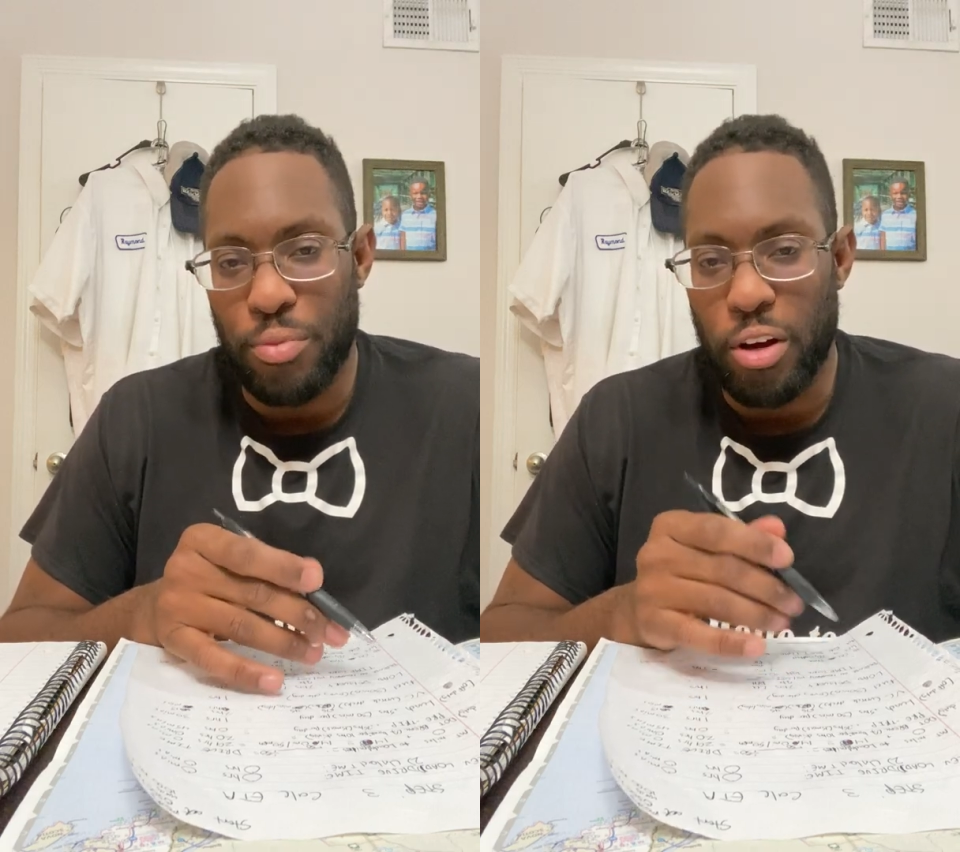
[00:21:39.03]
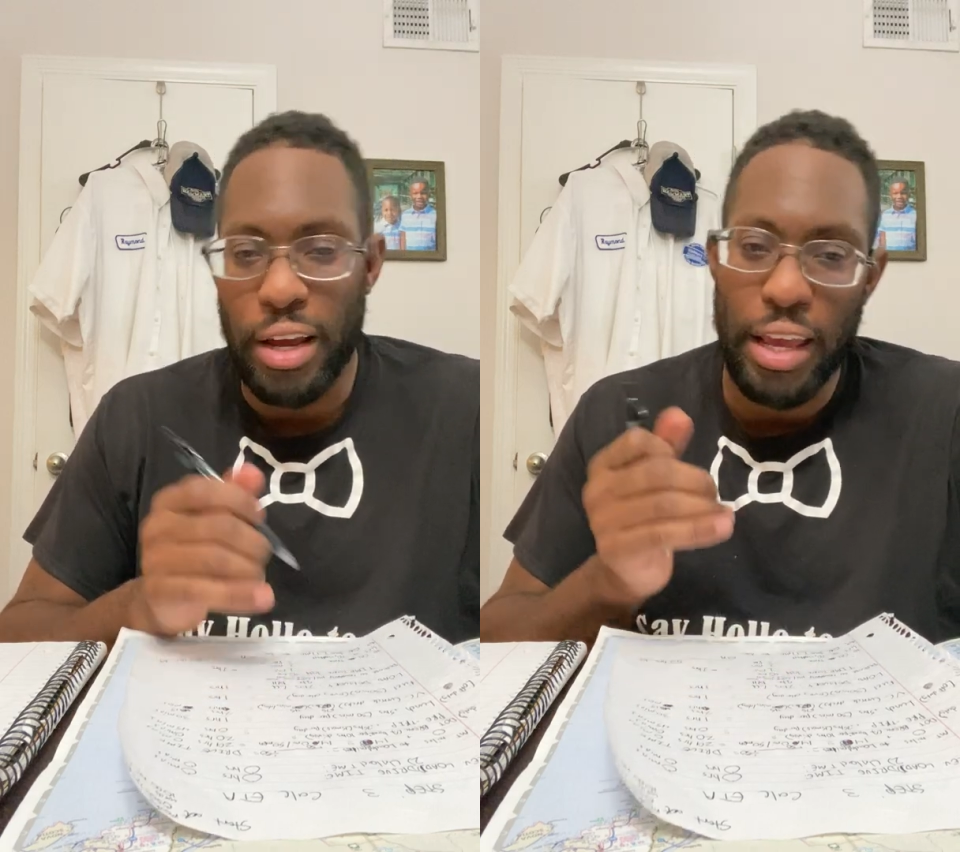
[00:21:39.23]

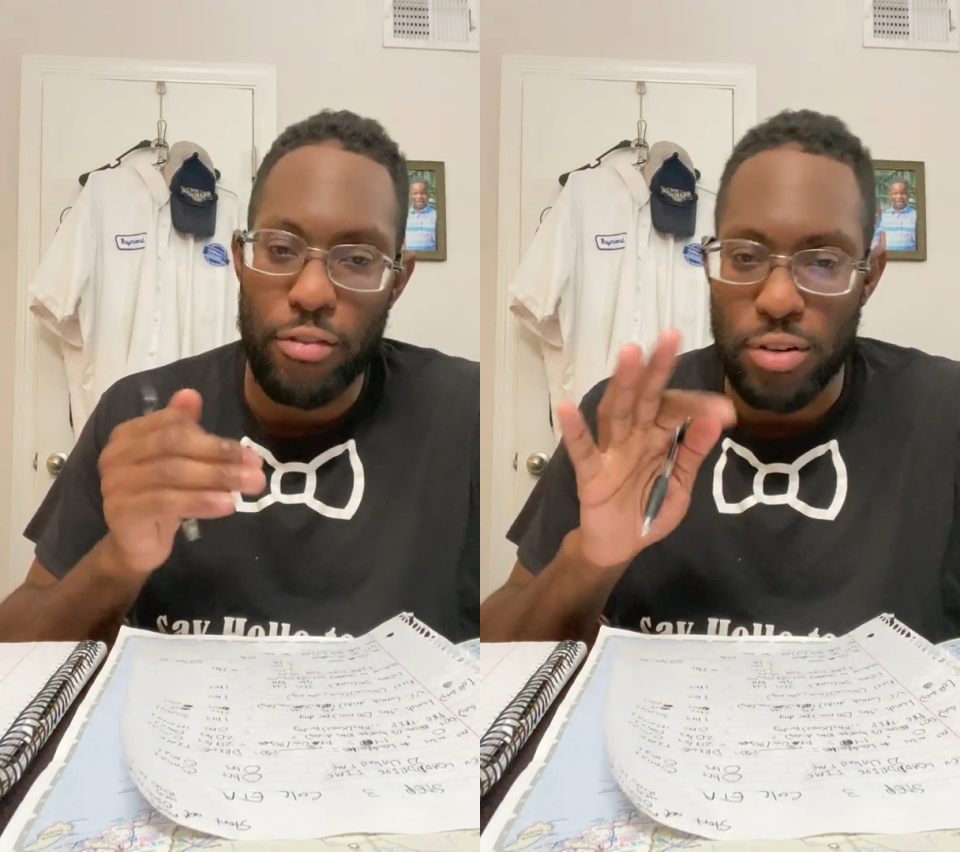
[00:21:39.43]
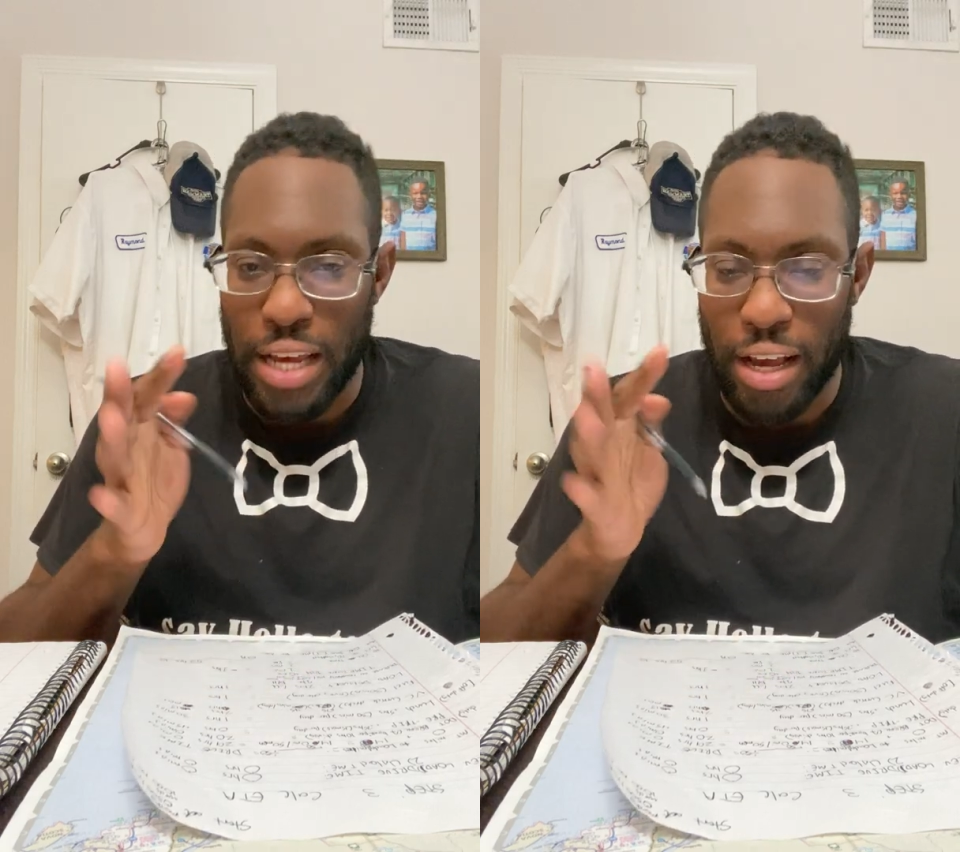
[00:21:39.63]
all right,
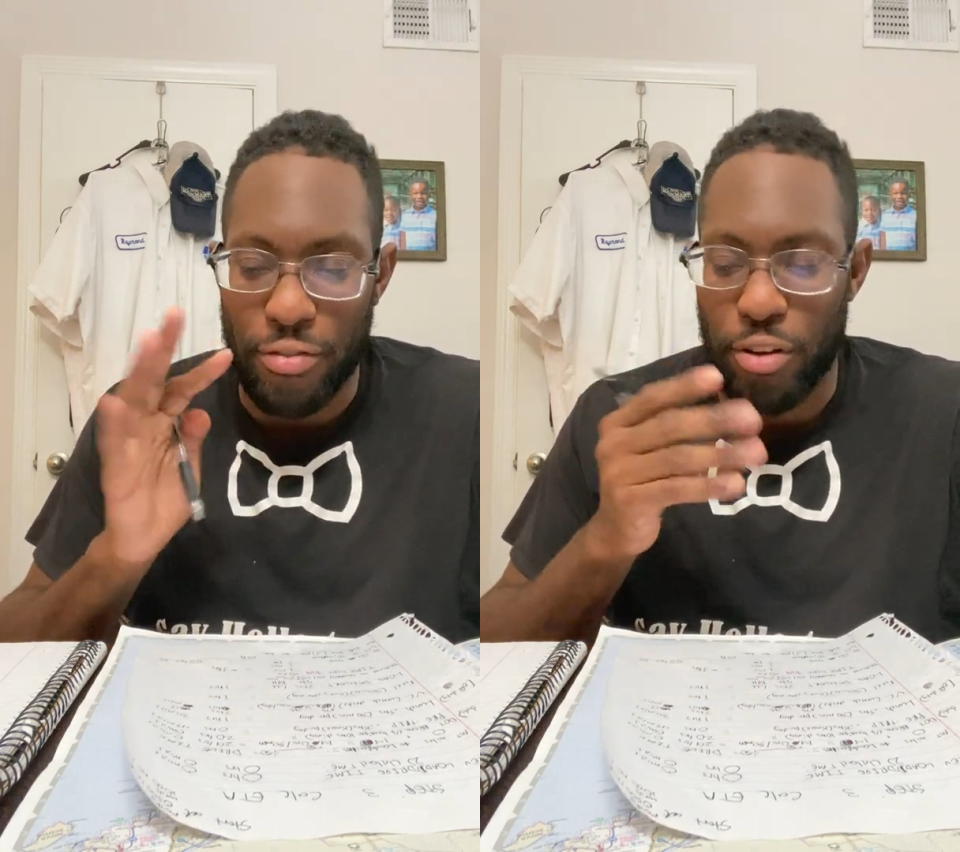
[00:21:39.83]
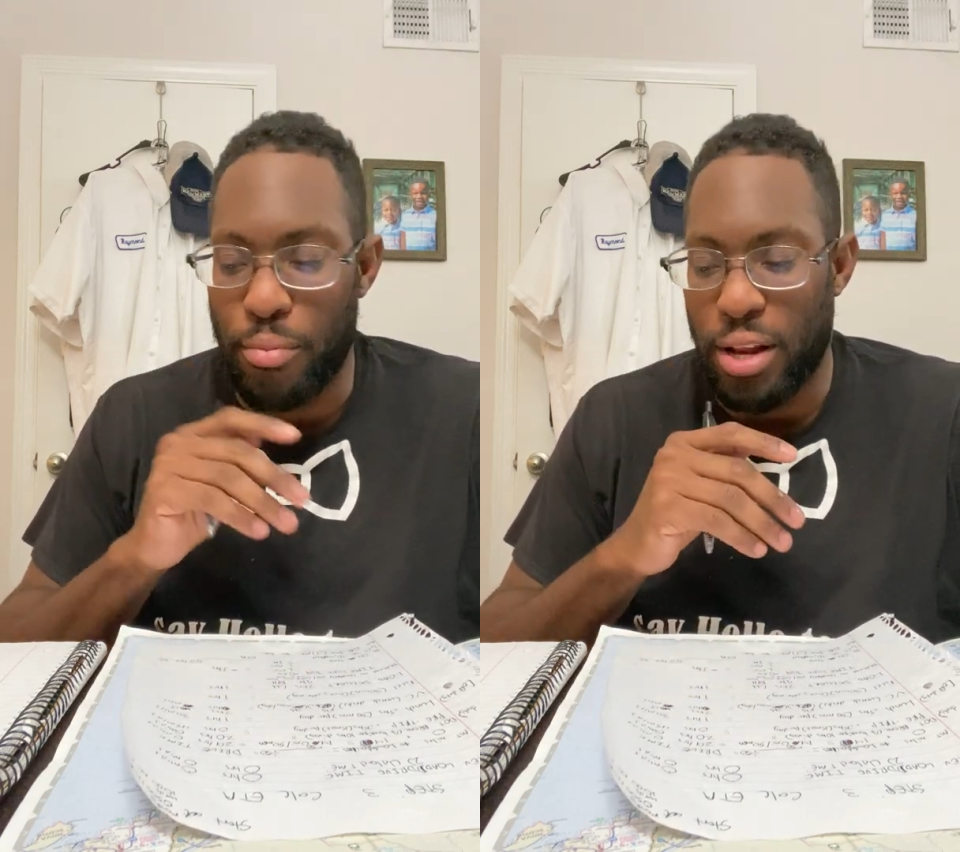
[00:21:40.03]
give or take a
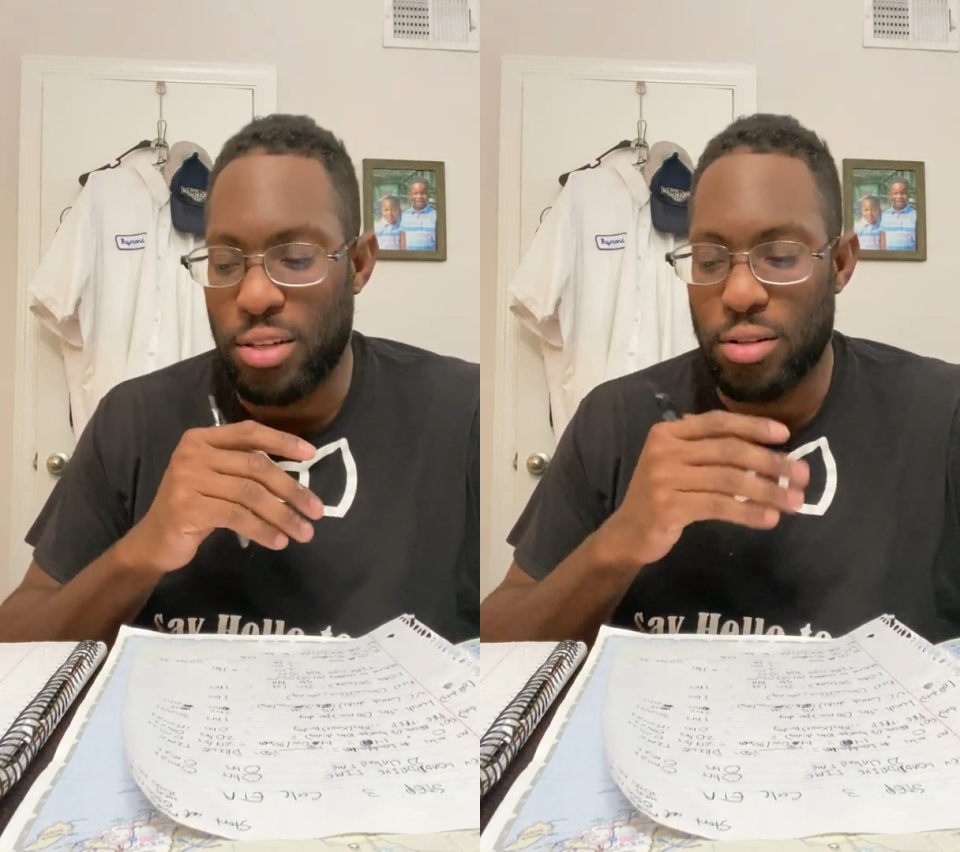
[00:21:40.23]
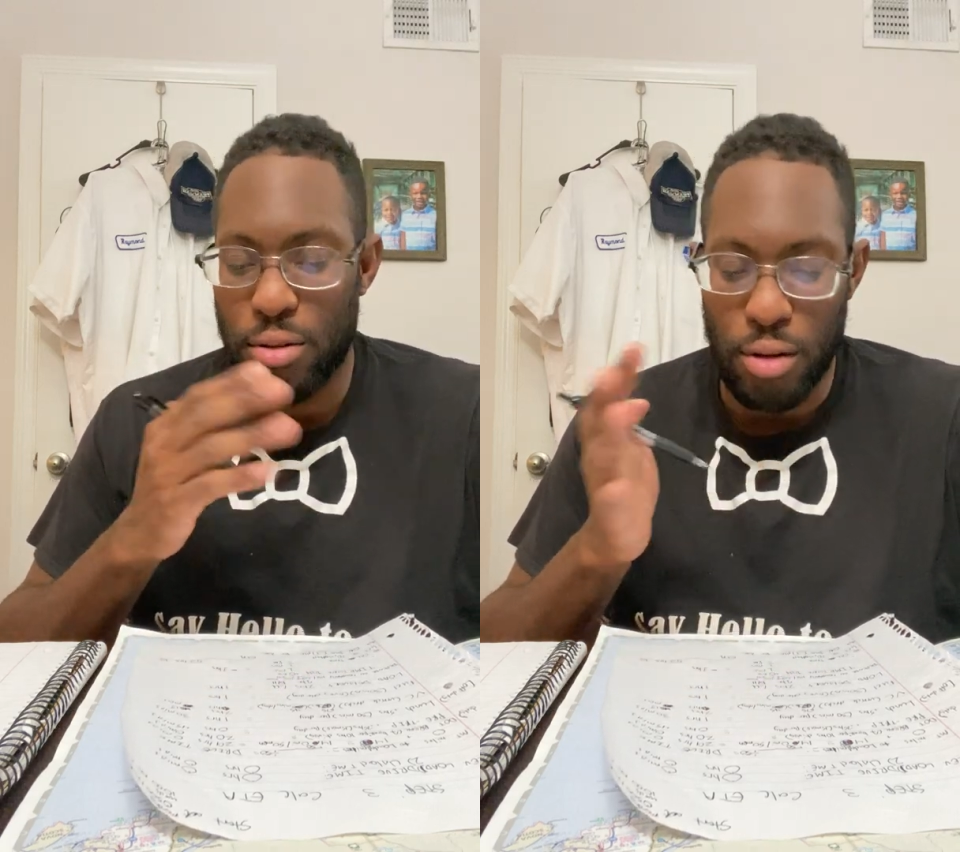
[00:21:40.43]
few
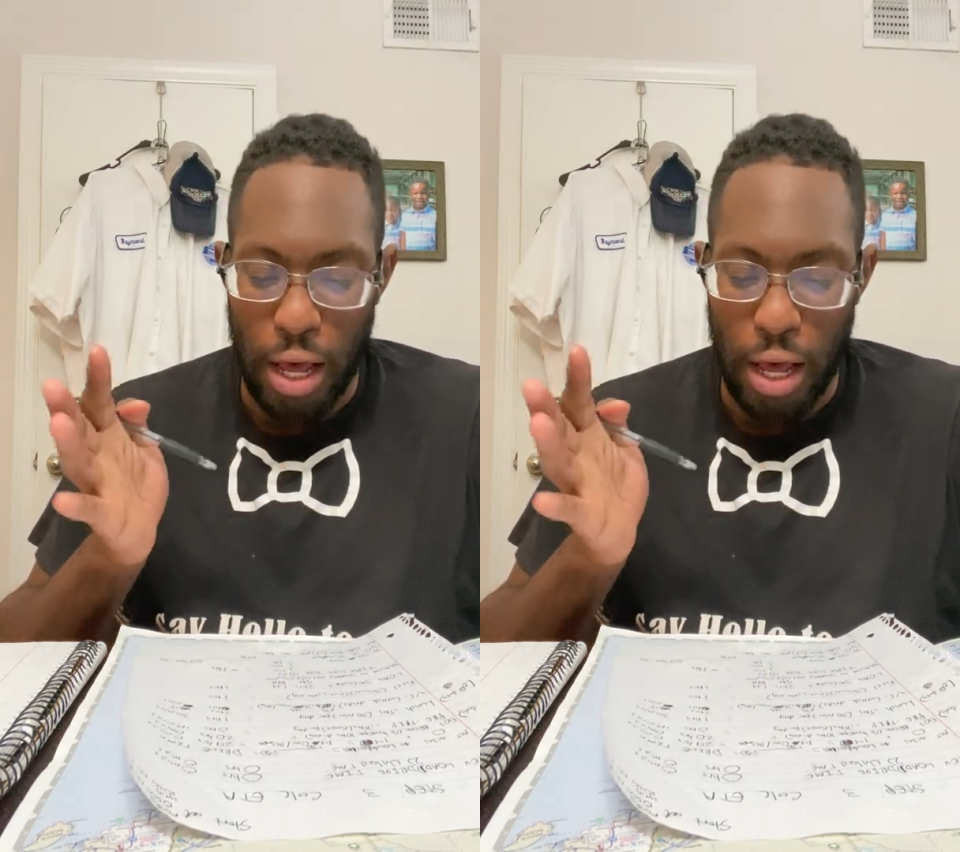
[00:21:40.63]
minutes.